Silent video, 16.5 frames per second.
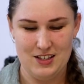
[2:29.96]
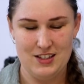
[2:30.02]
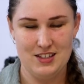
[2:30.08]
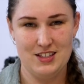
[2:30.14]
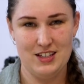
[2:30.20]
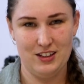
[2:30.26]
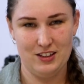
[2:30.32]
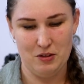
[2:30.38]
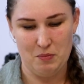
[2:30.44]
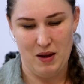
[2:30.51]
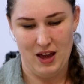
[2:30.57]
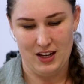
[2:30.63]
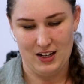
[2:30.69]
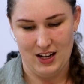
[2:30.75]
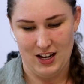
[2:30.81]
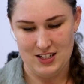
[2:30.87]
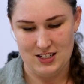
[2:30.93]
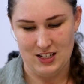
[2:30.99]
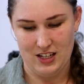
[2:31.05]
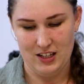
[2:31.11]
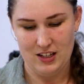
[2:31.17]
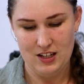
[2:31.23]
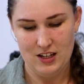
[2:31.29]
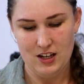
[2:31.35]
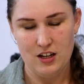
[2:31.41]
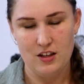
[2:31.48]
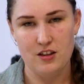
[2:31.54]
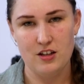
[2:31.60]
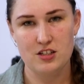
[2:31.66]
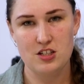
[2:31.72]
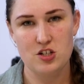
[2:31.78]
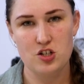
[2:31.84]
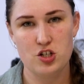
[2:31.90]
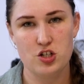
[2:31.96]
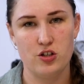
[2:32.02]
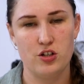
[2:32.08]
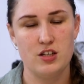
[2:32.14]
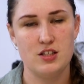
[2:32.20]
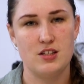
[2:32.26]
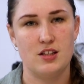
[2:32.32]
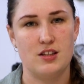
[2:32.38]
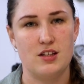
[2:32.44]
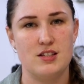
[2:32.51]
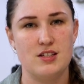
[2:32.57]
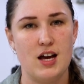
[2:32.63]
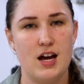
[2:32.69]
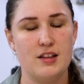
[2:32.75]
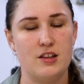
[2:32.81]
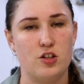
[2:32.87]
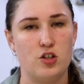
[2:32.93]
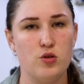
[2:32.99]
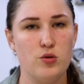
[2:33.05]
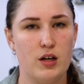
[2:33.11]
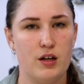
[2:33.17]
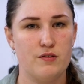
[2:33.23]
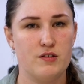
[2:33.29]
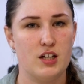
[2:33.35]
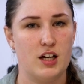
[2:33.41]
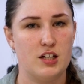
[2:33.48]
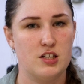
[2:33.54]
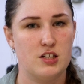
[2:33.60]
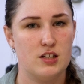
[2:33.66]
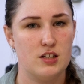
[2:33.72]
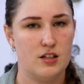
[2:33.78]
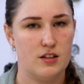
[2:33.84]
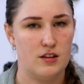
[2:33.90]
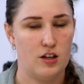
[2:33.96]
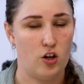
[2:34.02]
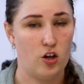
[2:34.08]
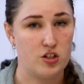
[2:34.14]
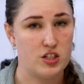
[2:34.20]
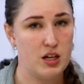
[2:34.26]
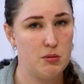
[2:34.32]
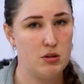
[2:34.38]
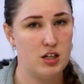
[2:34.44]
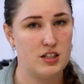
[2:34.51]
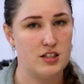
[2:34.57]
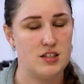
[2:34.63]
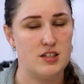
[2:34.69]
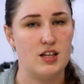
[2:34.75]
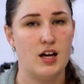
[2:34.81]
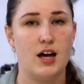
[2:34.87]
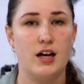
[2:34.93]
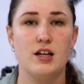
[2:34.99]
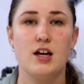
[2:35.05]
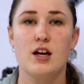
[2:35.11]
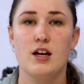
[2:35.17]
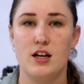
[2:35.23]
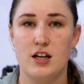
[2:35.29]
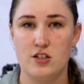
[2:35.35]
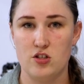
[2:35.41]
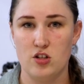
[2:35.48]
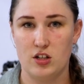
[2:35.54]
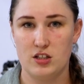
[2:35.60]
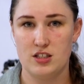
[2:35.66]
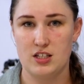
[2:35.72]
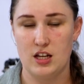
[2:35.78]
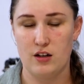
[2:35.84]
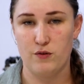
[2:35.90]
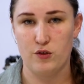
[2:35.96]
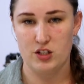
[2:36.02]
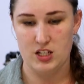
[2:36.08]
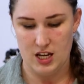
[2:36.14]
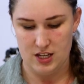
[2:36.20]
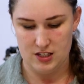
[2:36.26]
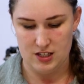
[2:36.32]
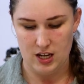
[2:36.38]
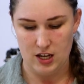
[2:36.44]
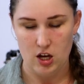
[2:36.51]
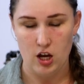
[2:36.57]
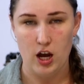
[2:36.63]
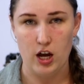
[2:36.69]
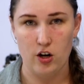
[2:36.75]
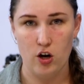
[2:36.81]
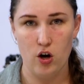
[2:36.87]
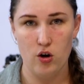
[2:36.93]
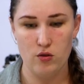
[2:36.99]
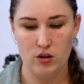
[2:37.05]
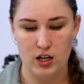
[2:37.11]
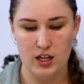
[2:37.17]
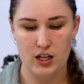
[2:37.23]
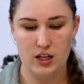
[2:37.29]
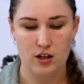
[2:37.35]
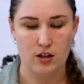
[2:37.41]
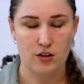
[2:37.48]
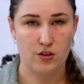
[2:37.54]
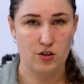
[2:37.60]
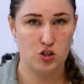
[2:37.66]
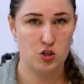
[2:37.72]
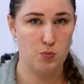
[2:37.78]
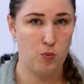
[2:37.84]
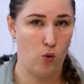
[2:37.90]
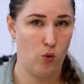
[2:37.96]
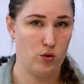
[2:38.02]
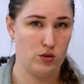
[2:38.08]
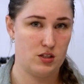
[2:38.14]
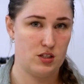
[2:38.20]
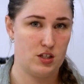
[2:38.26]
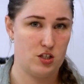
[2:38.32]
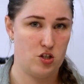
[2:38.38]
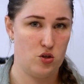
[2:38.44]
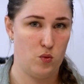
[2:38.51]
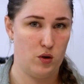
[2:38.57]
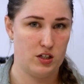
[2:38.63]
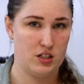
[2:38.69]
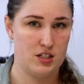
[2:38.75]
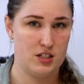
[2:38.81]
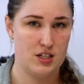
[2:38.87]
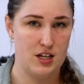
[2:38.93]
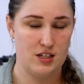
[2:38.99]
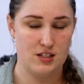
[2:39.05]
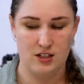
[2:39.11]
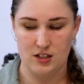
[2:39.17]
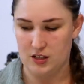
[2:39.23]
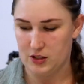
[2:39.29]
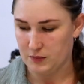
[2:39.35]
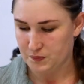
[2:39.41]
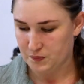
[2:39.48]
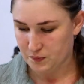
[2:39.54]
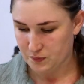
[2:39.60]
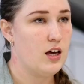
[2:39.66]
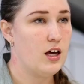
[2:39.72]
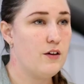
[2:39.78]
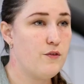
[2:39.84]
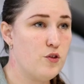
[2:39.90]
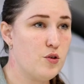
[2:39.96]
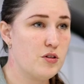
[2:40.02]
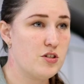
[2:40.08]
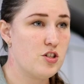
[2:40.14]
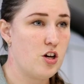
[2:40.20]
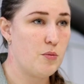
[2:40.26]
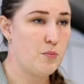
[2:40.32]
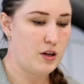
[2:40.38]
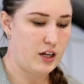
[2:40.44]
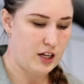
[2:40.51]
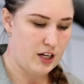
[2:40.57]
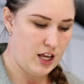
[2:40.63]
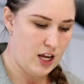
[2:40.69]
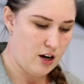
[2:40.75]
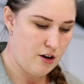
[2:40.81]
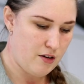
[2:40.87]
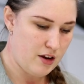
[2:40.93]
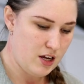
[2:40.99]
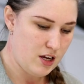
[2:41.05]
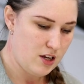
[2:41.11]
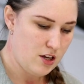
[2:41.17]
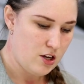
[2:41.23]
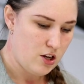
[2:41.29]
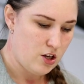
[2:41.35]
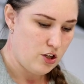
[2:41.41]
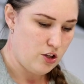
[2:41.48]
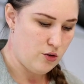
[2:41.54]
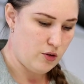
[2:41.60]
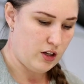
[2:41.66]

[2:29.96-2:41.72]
Seal the bag nicely. This ensures that the side that you have touched, the contaminated side, is not sent for testing, and only the spores that you want tested. If you are sampling an area, you